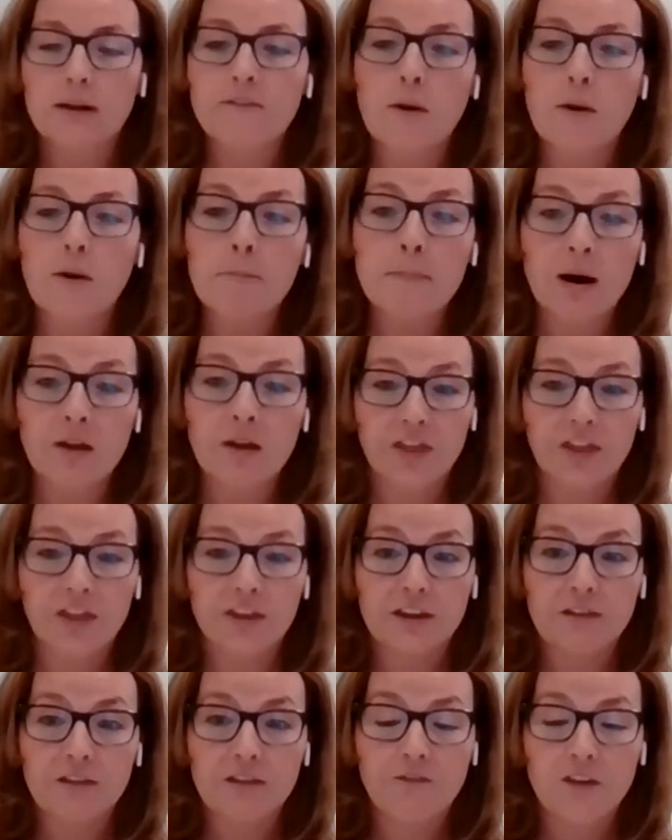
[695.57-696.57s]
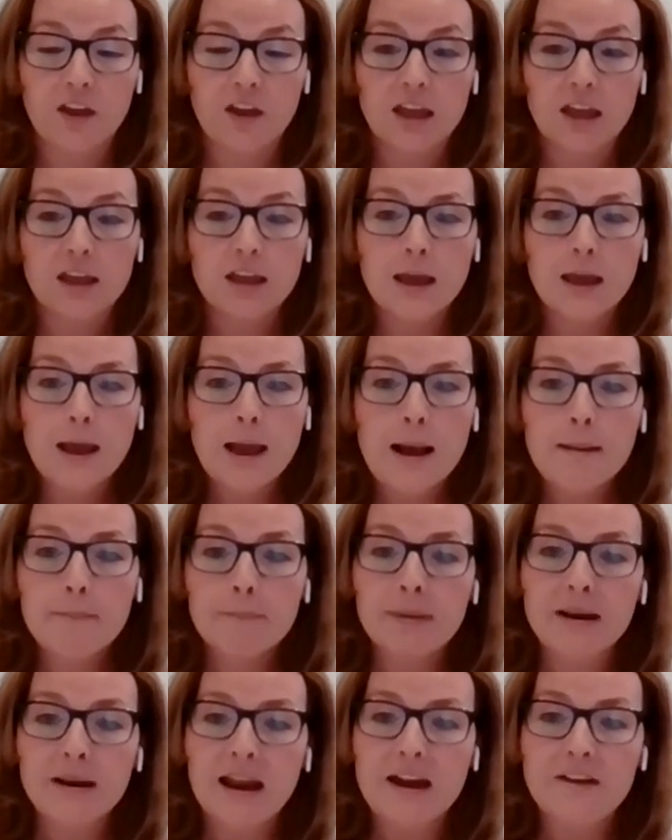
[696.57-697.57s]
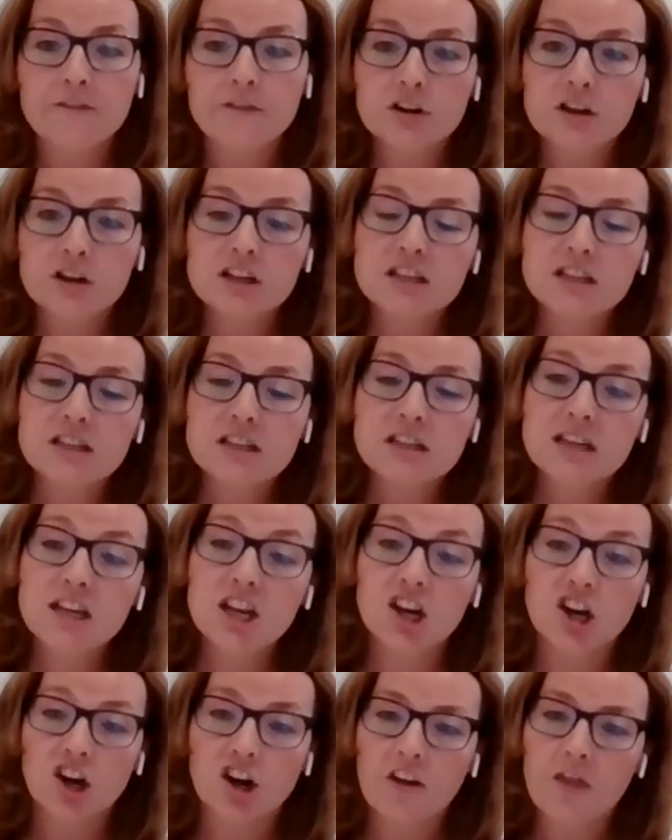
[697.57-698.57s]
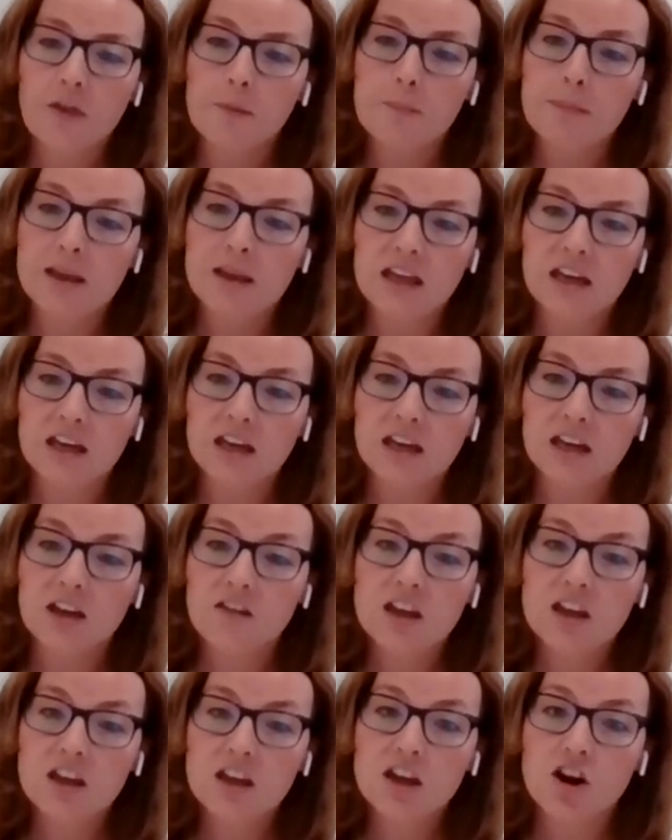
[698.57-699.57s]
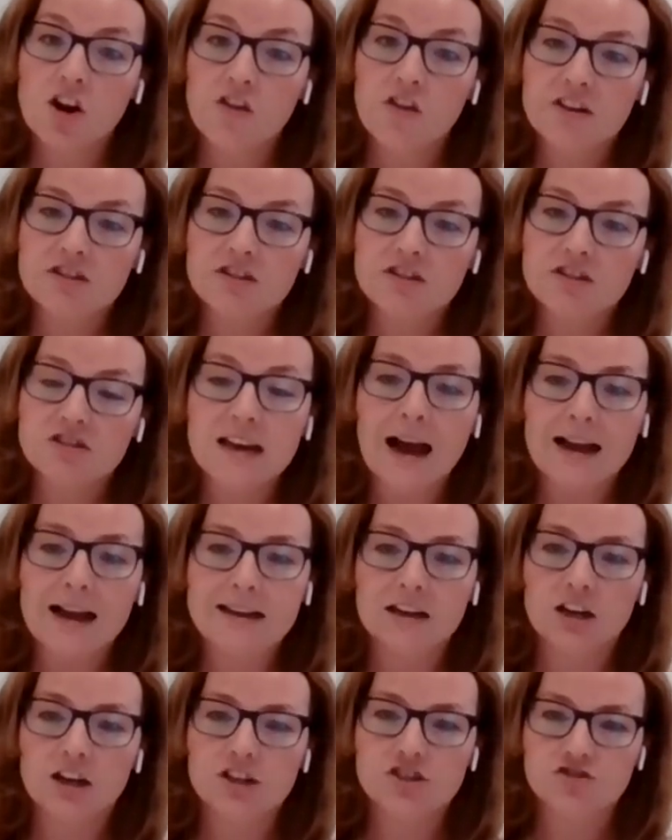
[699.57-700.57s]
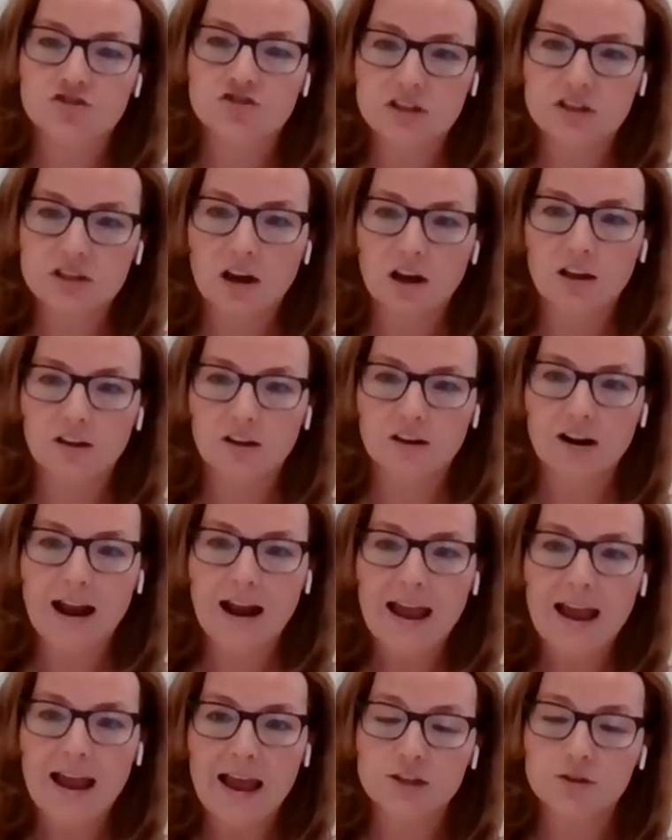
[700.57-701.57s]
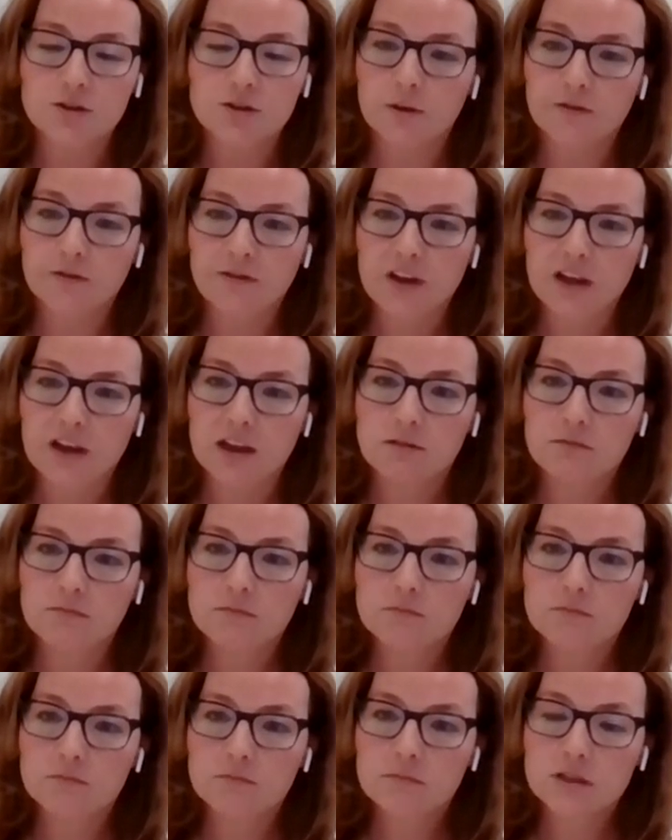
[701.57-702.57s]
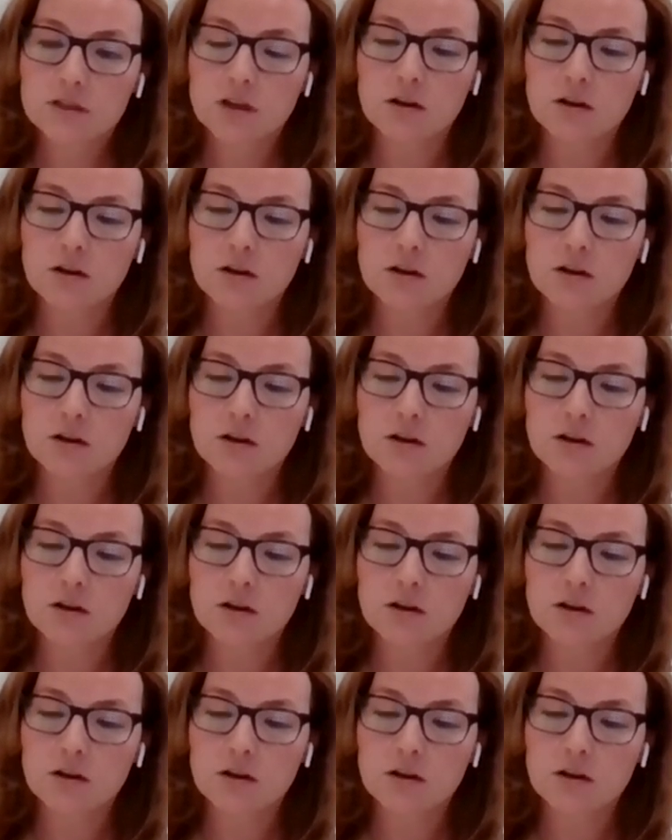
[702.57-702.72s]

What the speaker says: They don't have a monthly fee. But every year at the beginning of the year, there's a $900 annual fee.